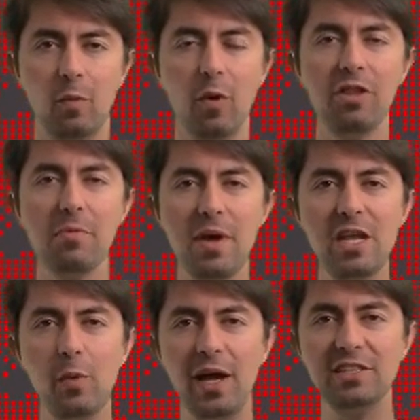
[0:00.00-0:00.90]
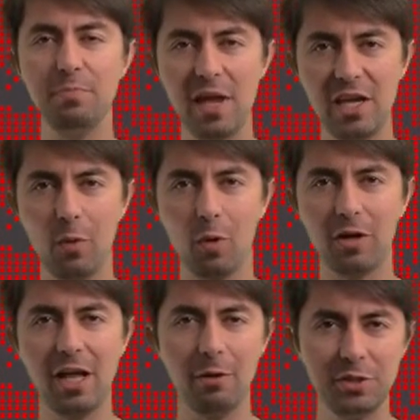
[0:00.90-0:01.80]
one of the many ways Make It
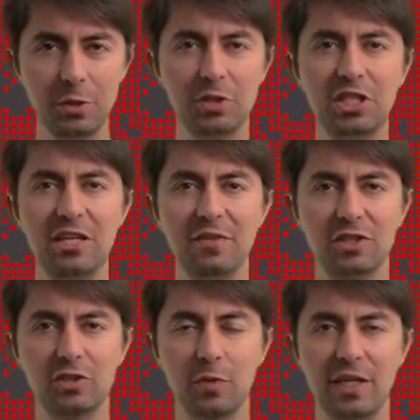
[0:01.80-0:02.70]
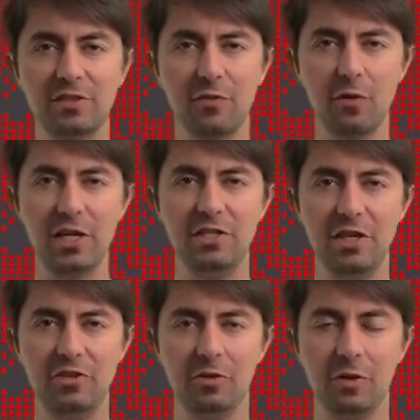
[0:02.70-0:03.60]
Work helps you achieve a stress-free
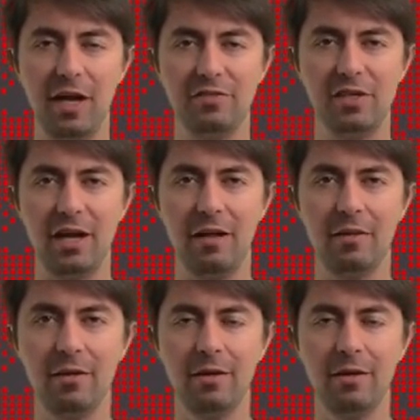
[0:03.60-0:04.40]
digital lifestyle.